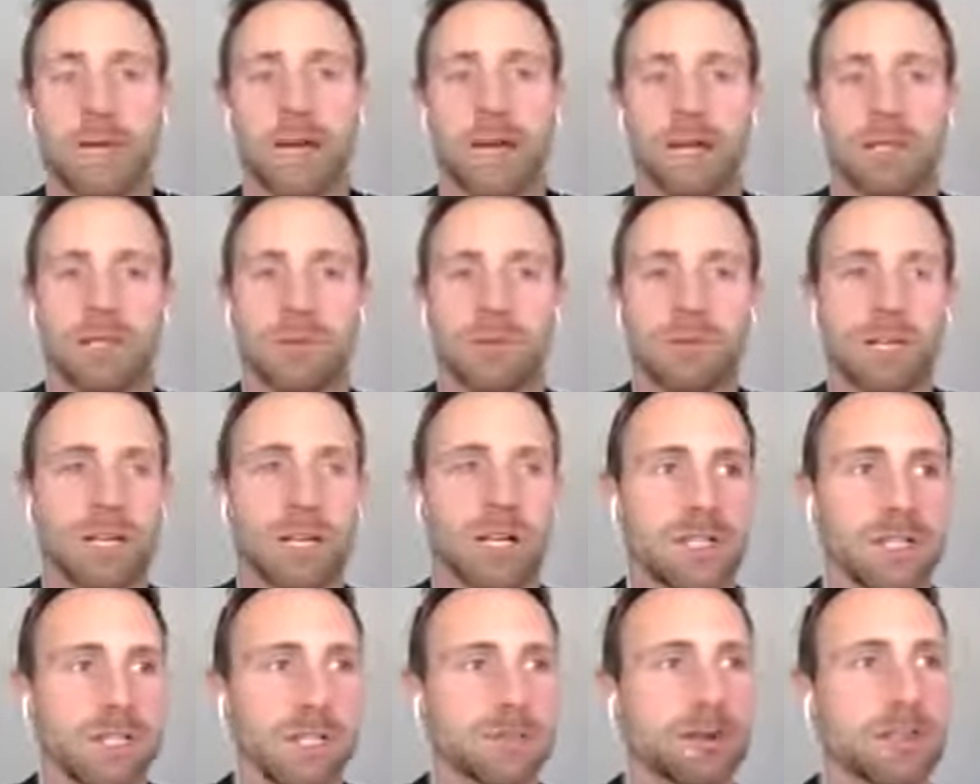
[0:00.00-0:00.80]
that's what
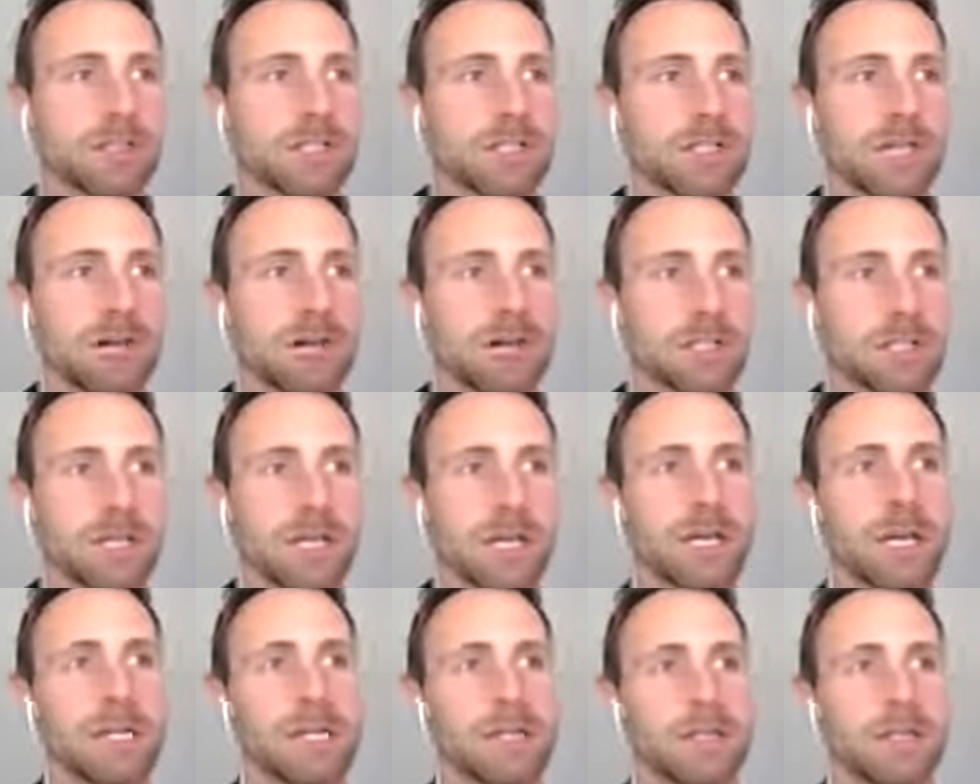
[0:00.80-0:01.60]
Josh at PSL was
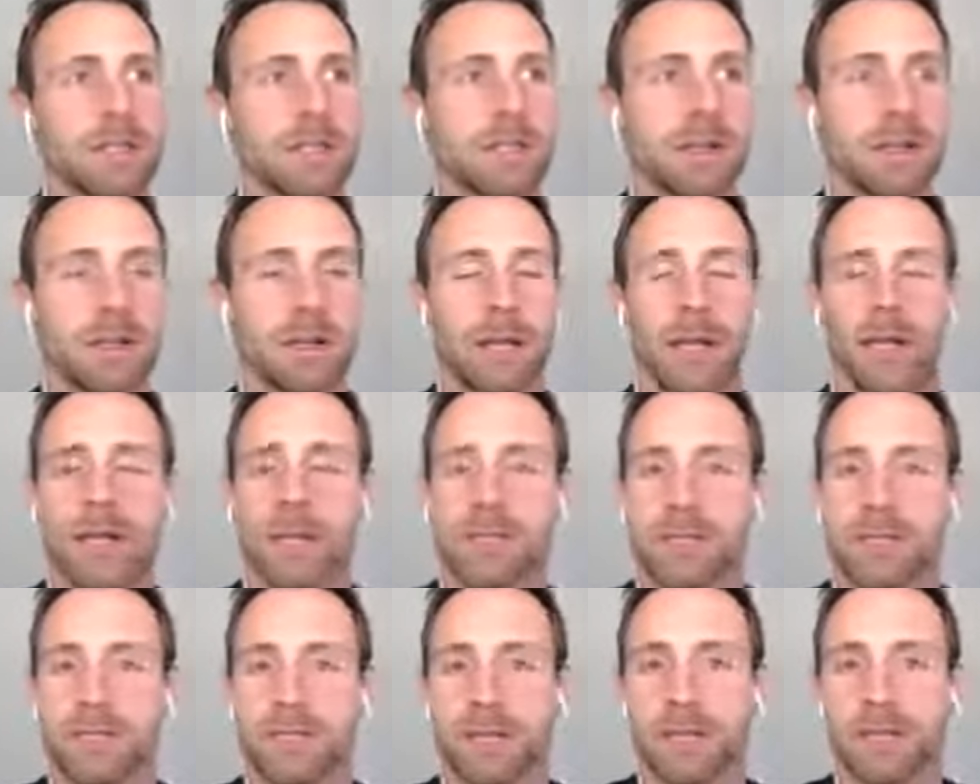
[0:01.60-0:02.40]
saying, is that the
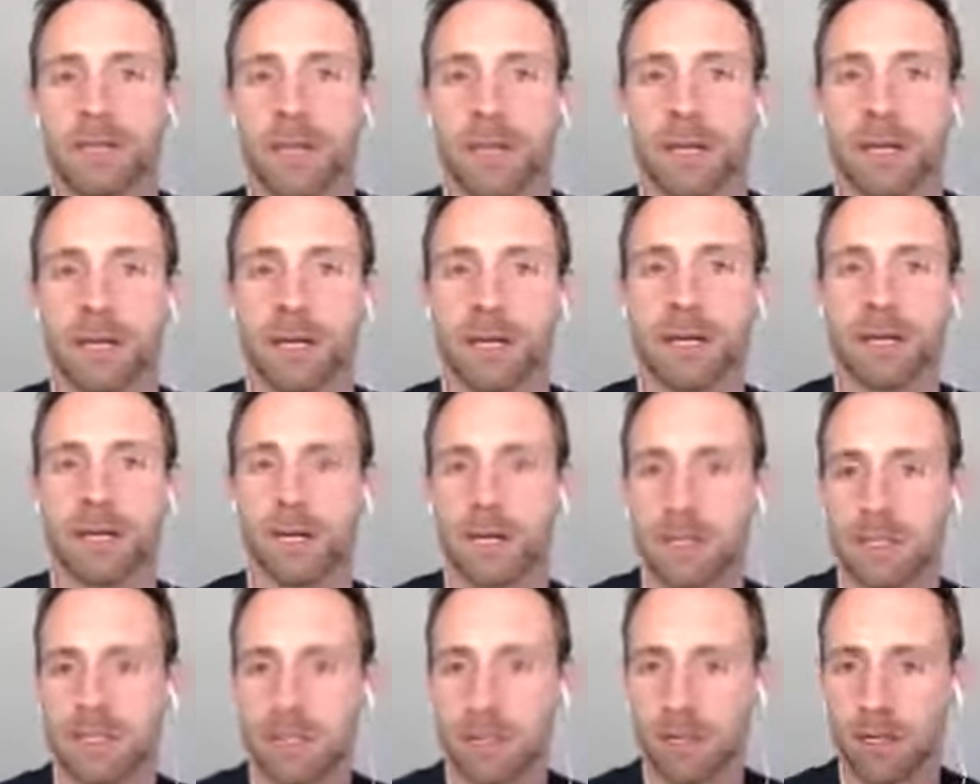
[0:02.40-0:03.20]
agents are taking
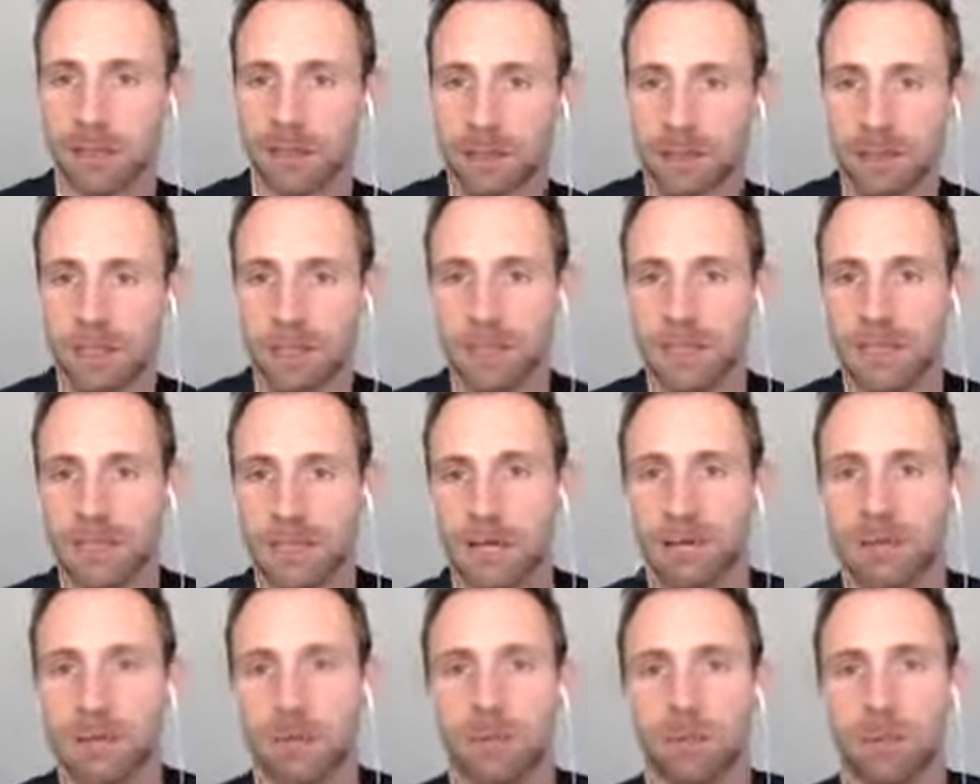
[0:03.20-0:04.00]
listings
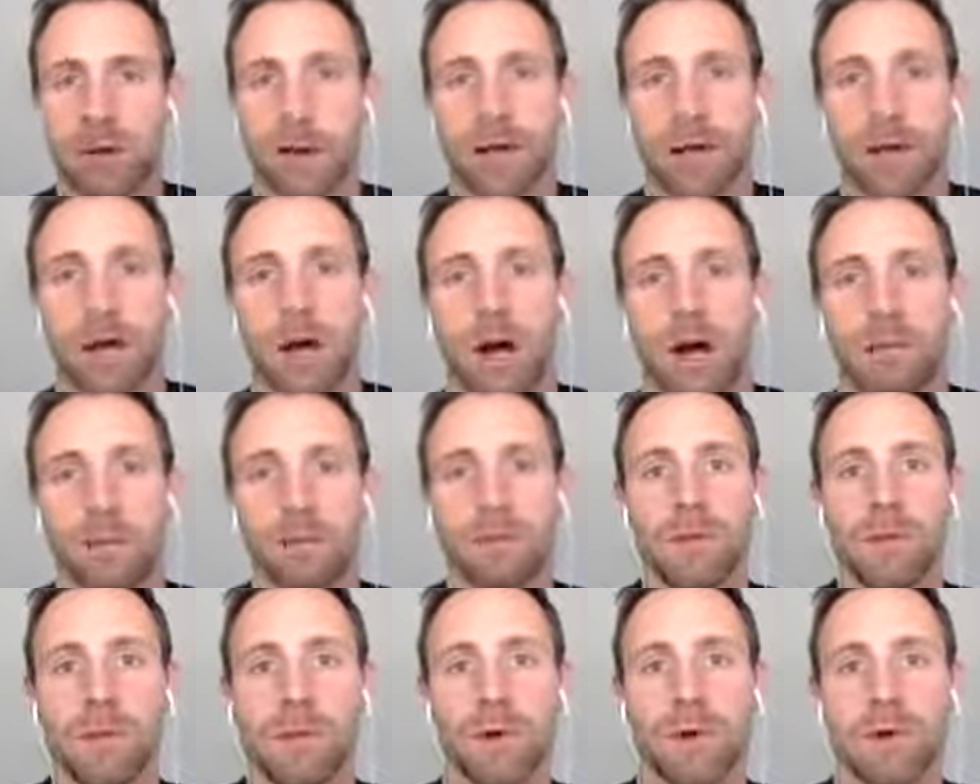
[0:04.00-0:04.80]
left and right off
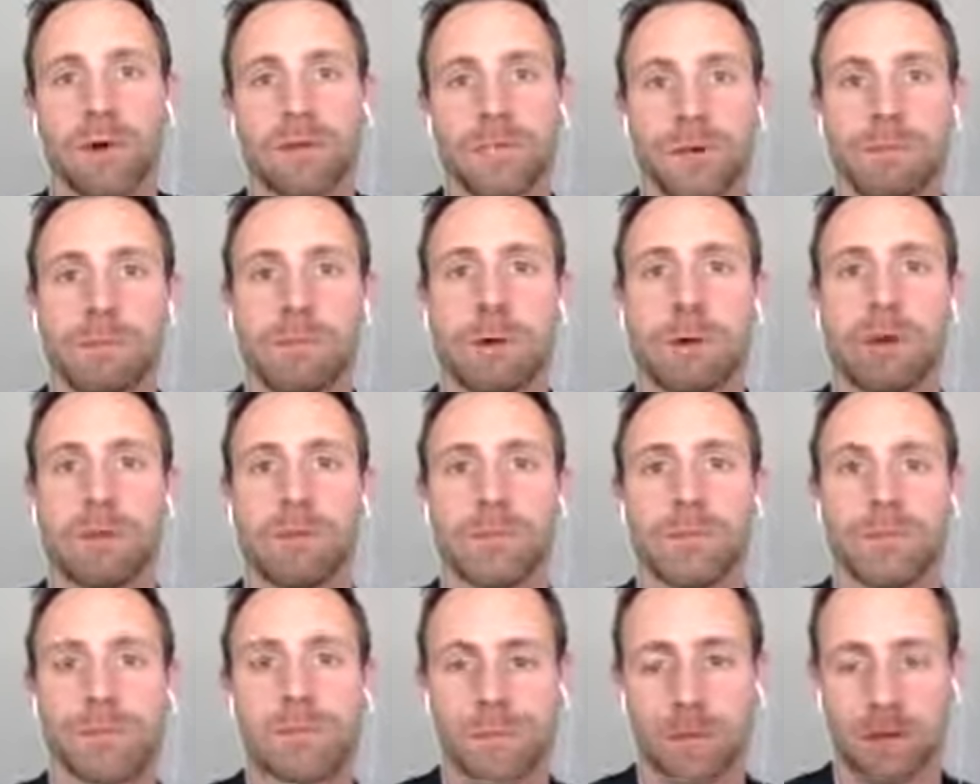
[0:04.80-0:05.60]
of those
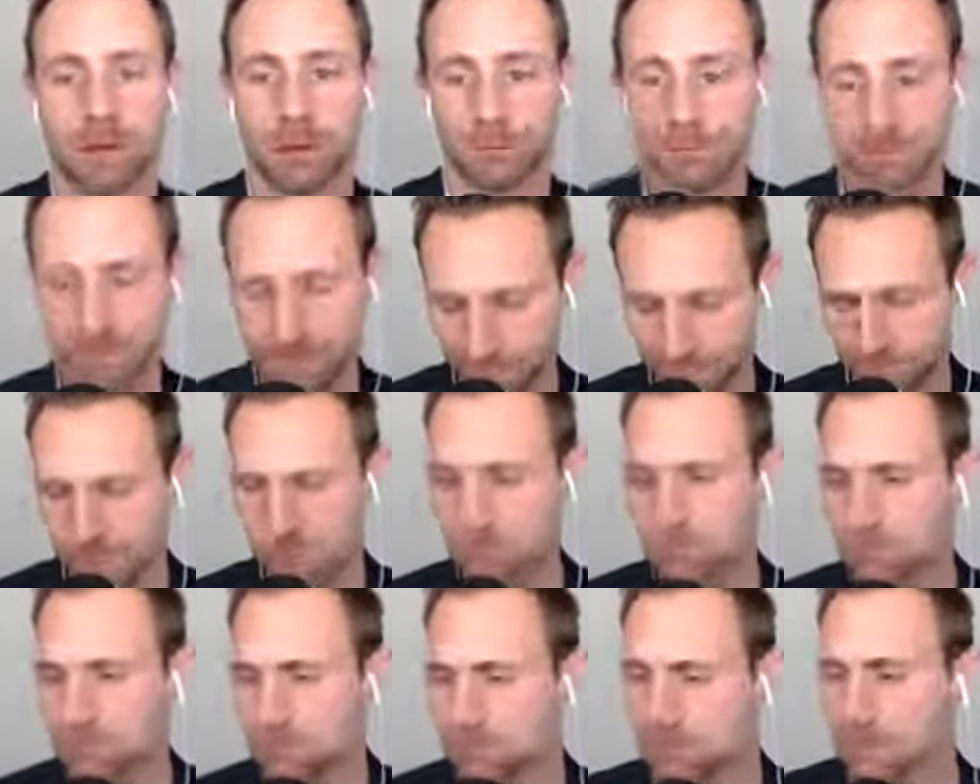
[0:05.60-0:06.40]
appointments. So
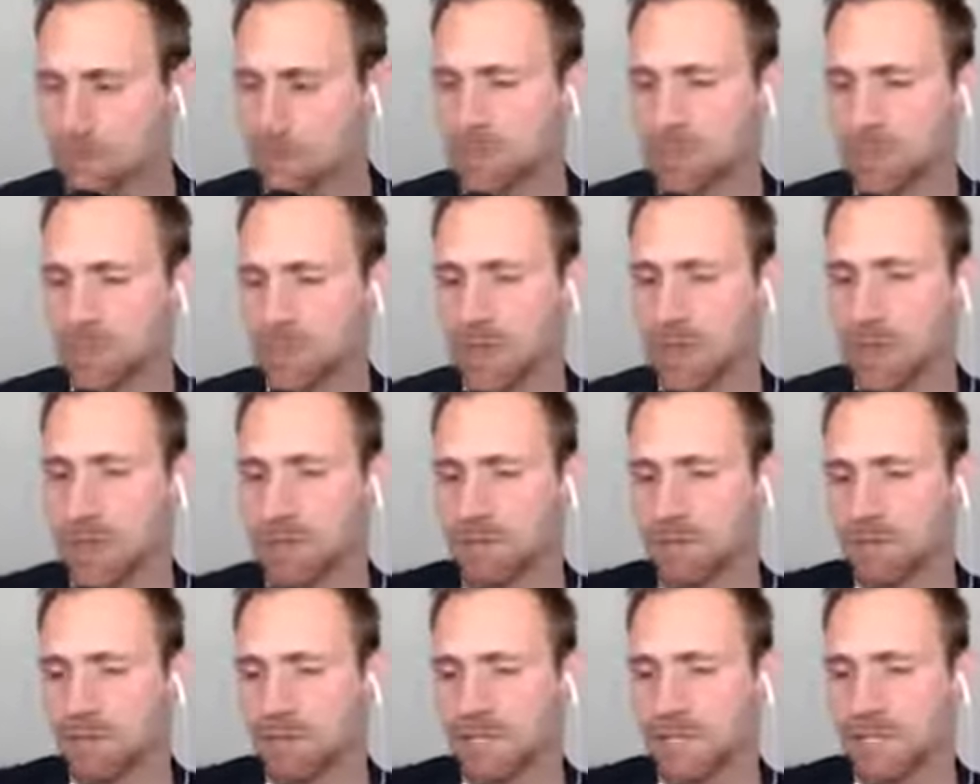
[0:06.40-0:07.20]
there's
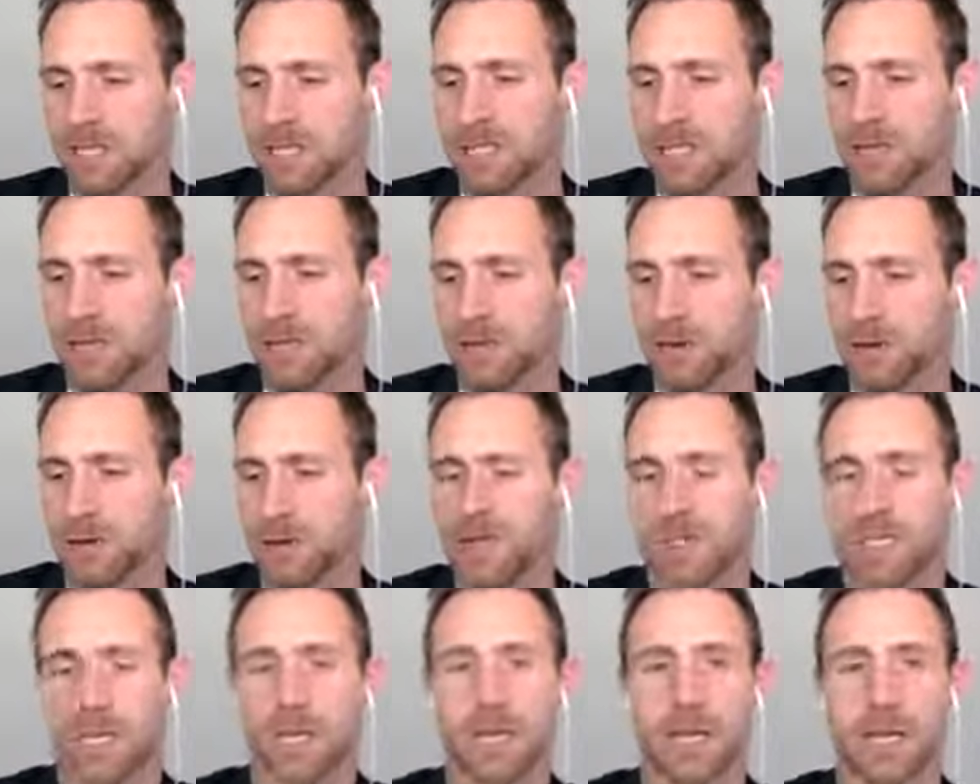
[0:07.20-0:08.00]
lots of listings out there
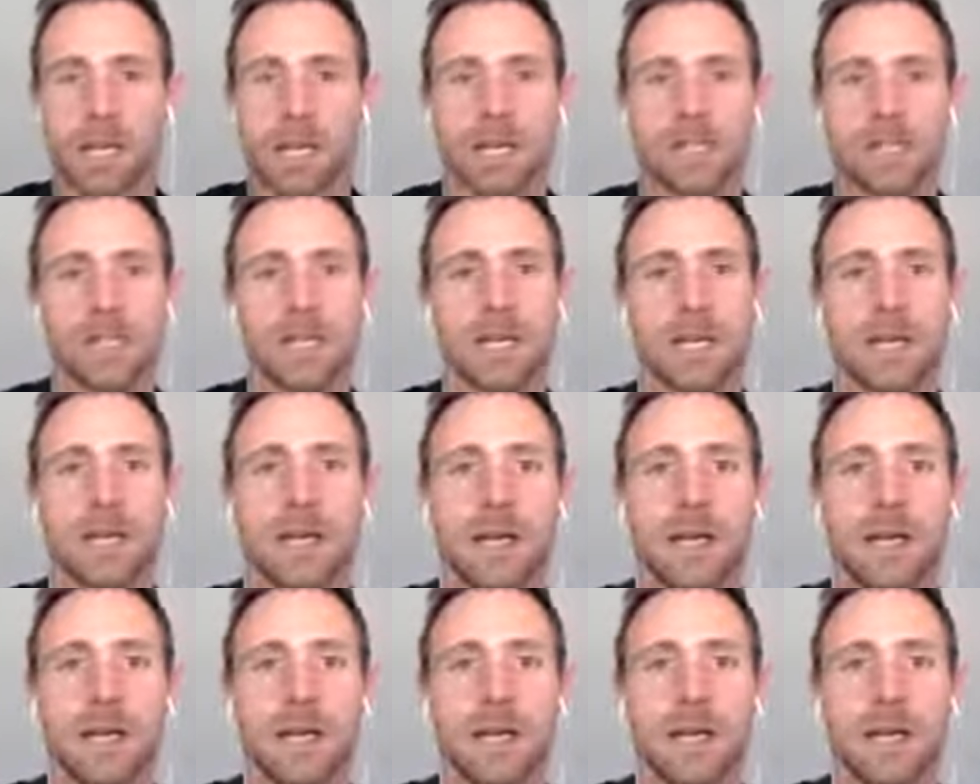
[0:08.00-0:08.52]
to take, guys.